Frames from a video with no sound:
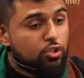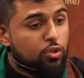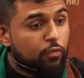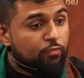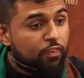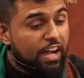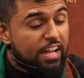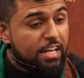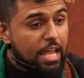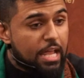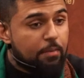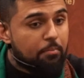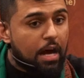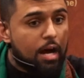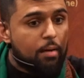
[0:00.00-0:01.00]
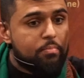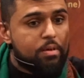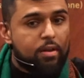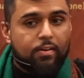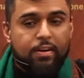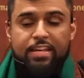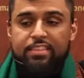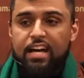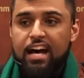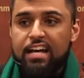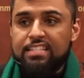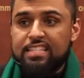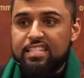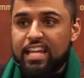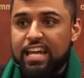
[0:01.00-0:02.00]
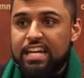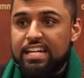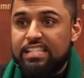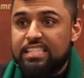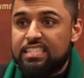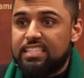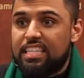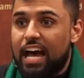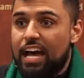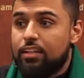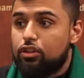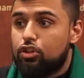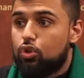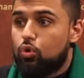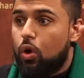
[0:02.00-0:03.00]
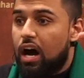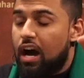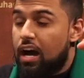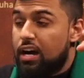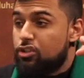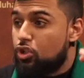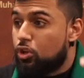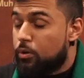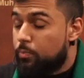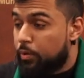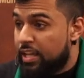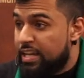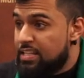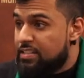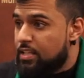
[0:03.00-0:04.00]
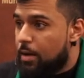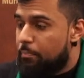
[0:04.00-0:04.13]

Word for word: You find Imam al-Rida states that dua took place